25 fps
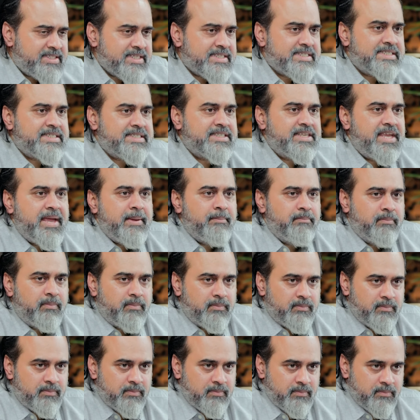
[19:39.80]
It just
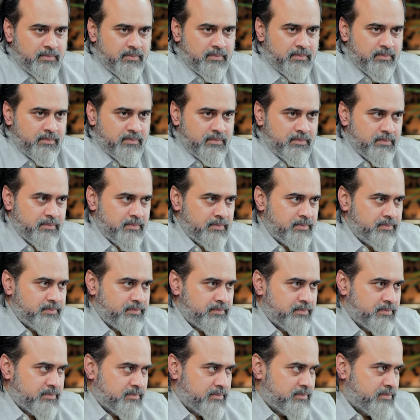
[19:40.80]
came.
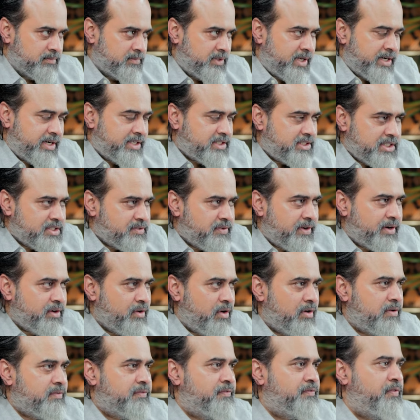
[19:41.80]
The Rishis
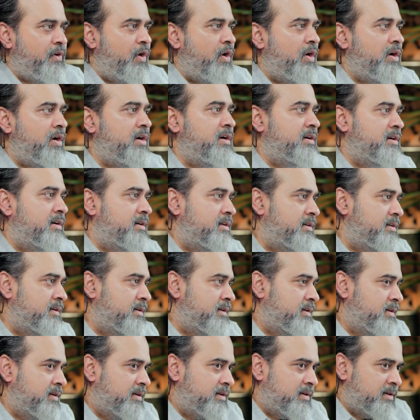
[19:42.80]
were not
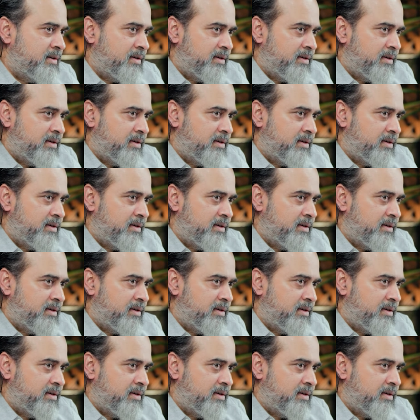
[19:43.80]
fond